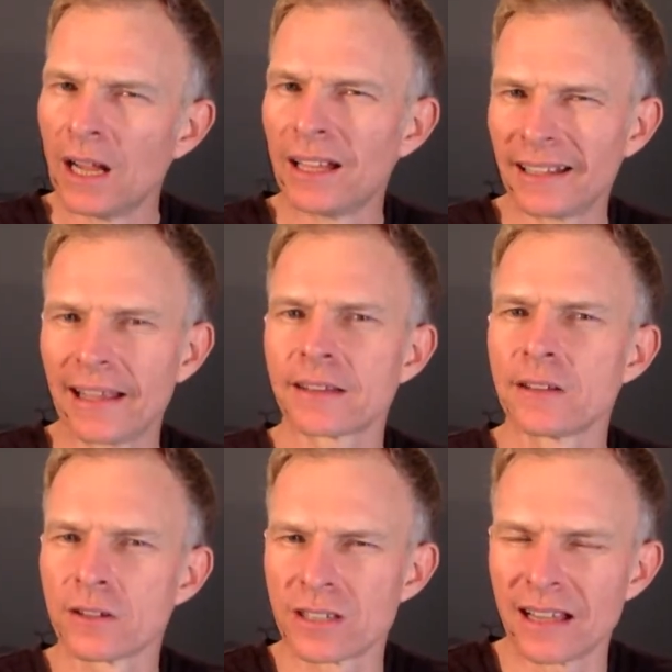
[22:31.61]

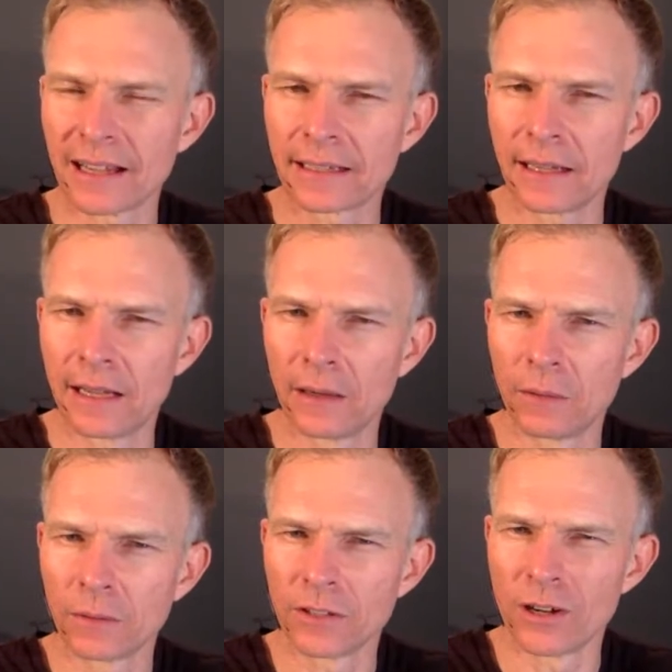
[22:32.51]

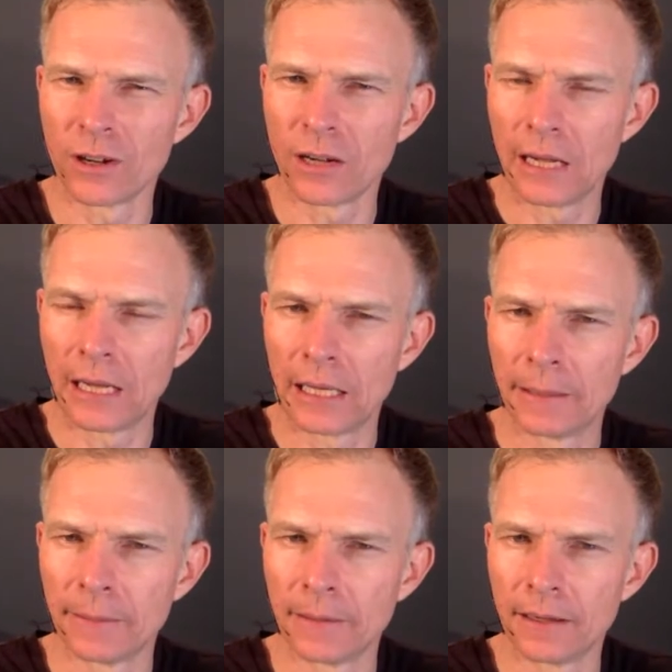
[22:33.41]

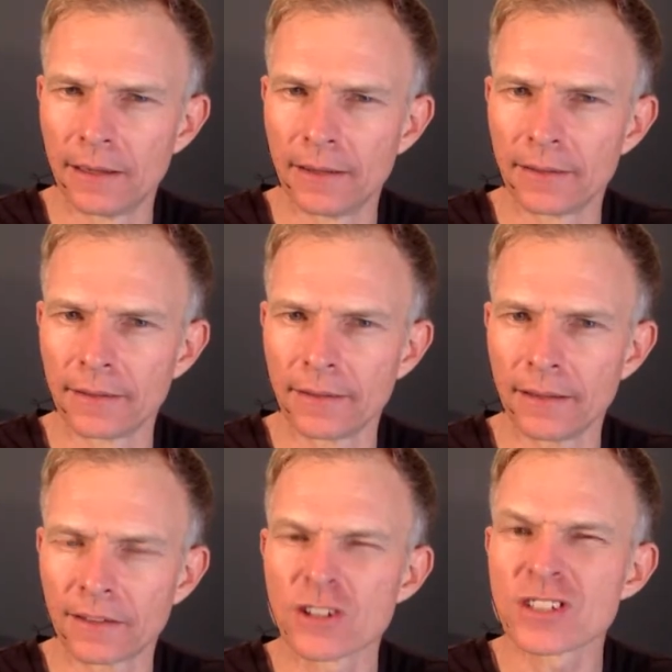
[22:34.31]

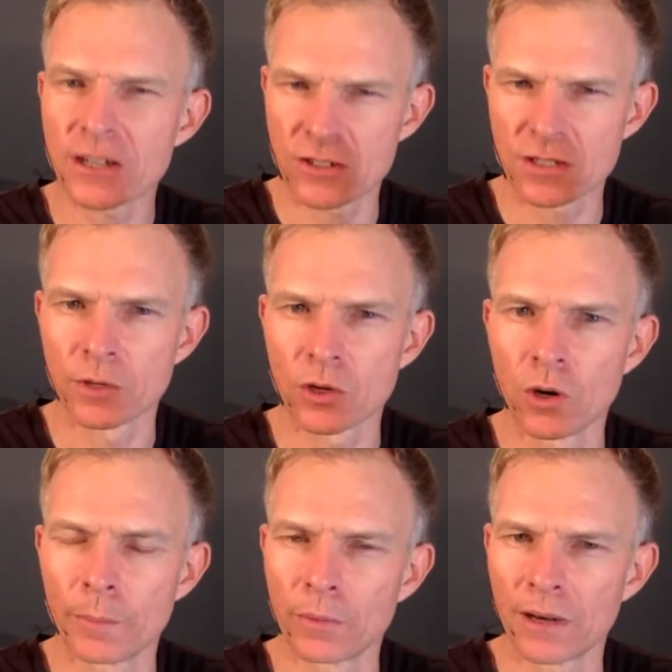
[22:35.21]
Ethnocentrism we call
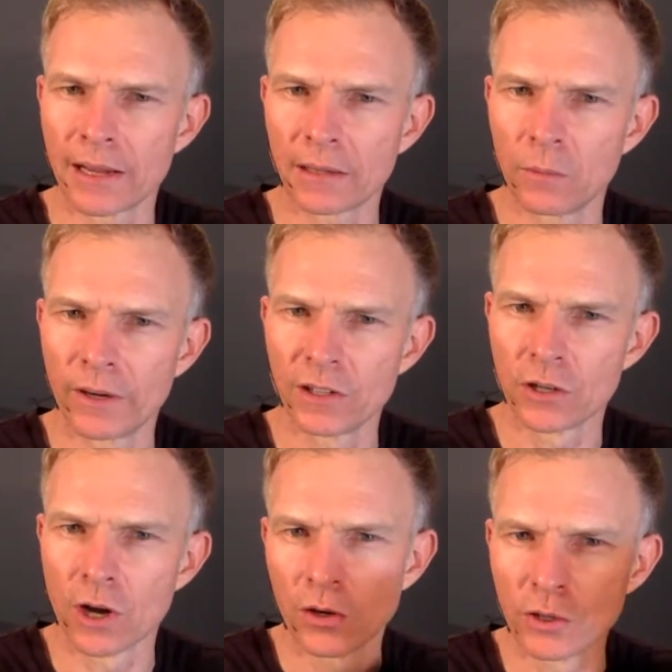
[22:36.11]
it, but we're like where you
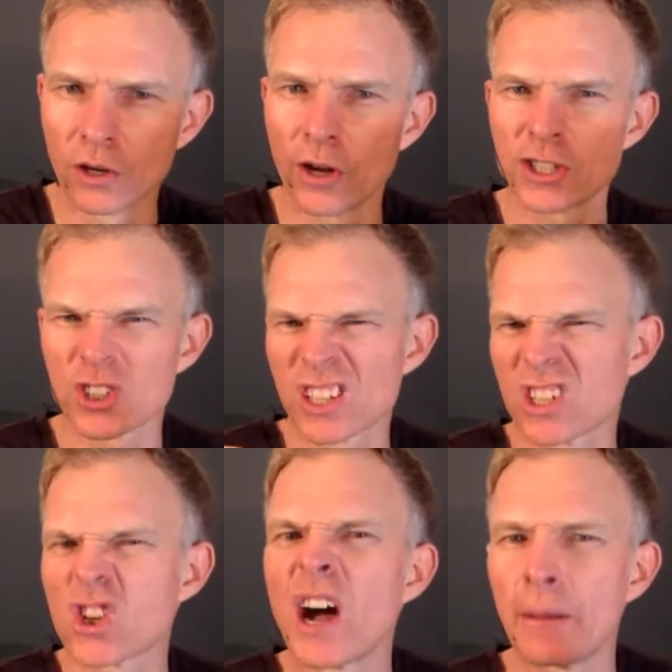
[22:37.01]
go into sort
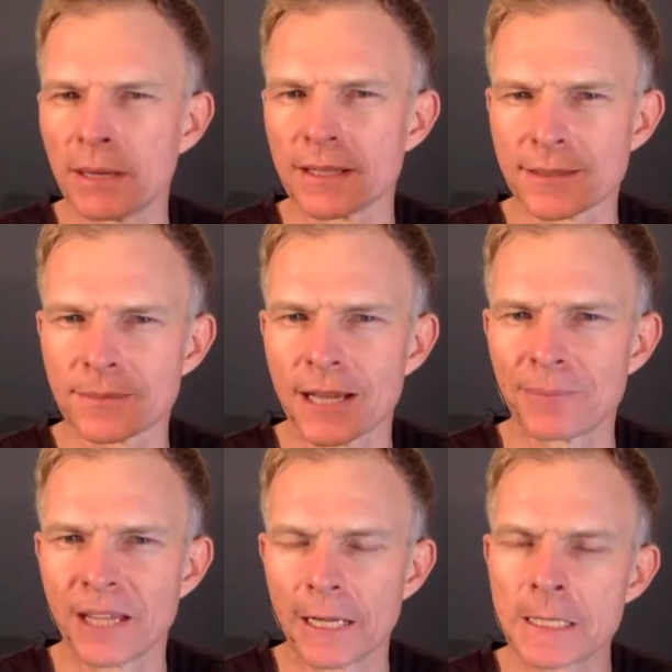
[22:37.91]
of tribalism type
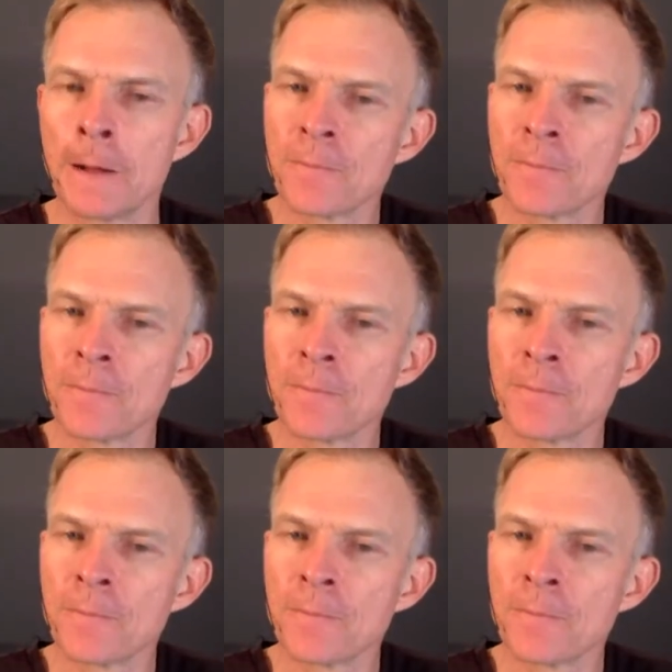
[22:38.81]
things